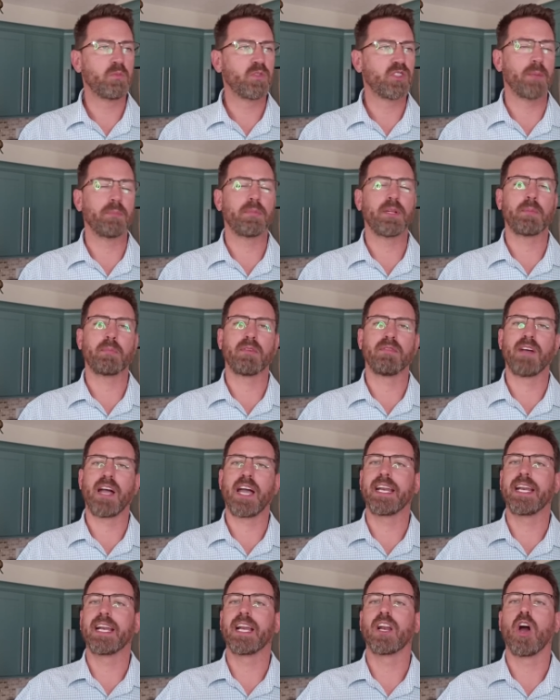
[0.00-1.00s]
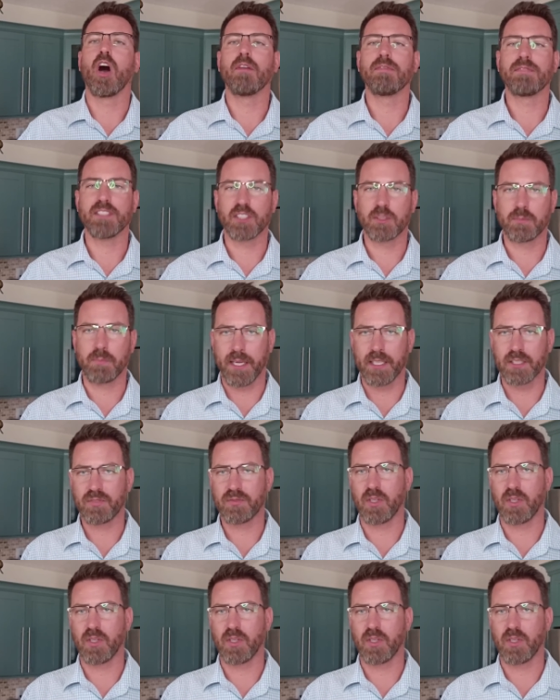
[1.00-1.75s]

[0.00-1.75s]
simply providing an office space